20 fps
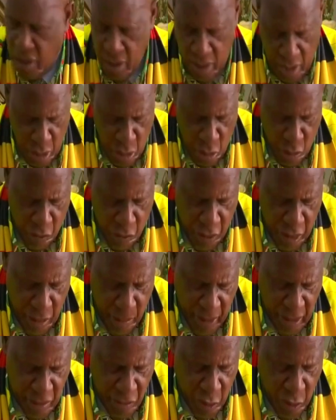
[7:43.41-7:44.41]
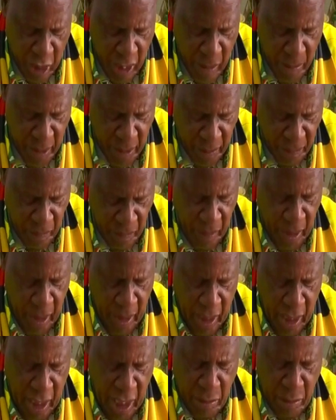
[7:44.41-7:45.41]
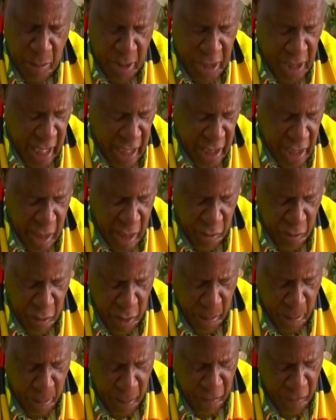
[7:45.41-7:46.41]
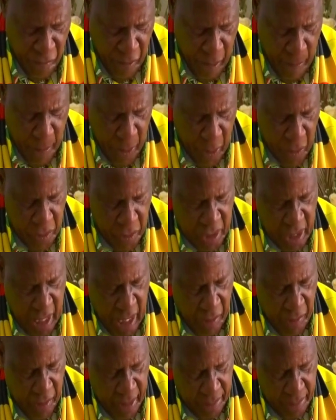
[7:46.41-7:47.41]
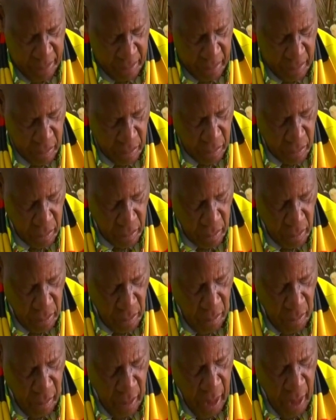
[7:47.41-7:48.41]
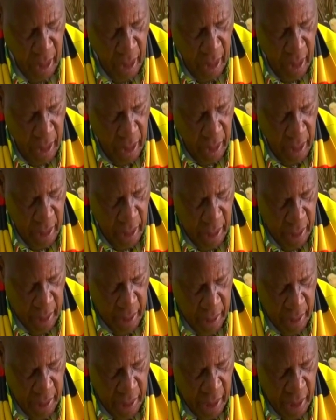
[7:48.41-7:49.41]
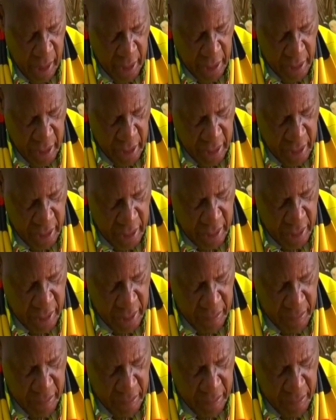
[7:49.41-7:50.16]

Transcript: Thank you very much for coming. Let me just give you a brief about our elections.